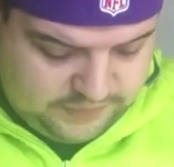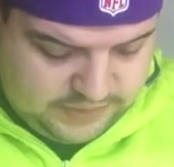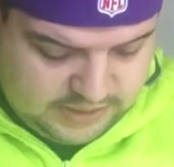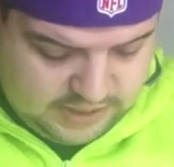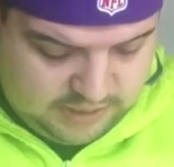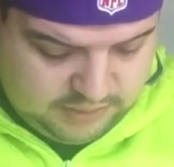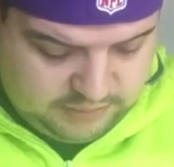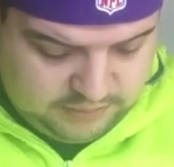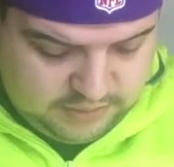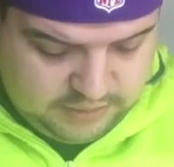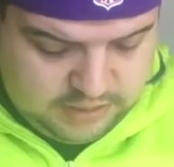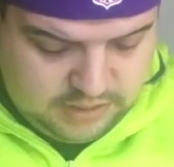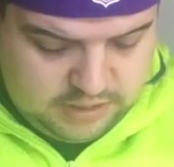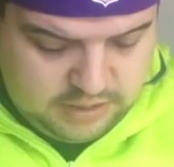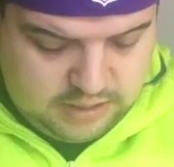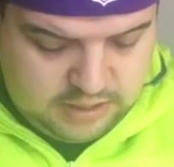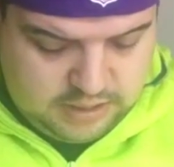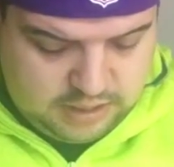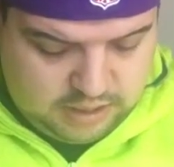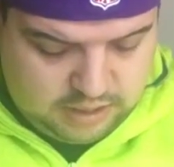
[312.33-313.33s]
So
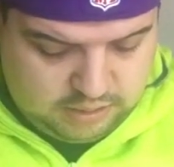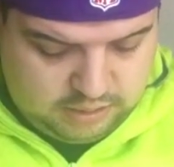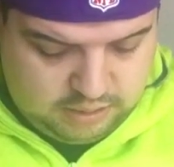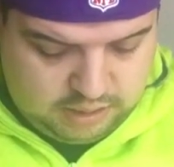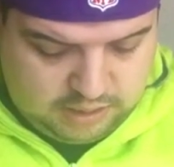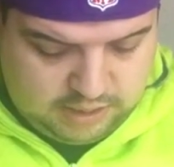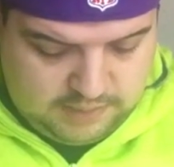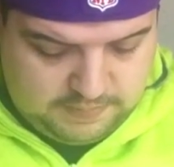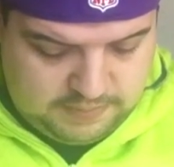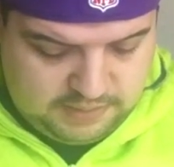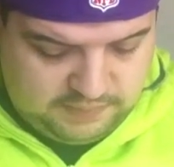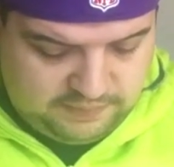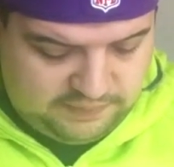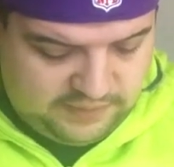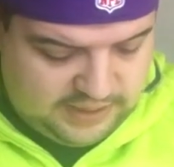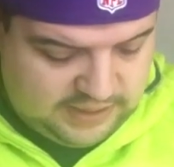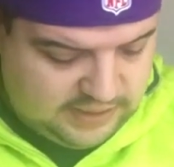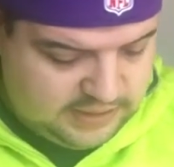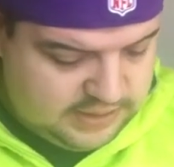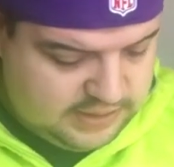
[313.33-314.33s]
I've got a couple of
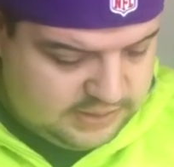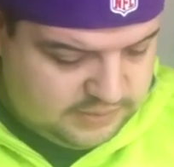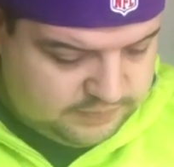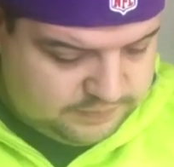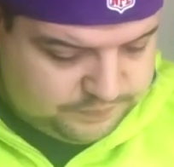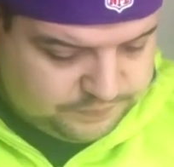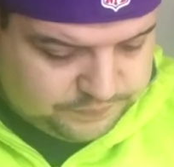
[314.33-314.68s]
things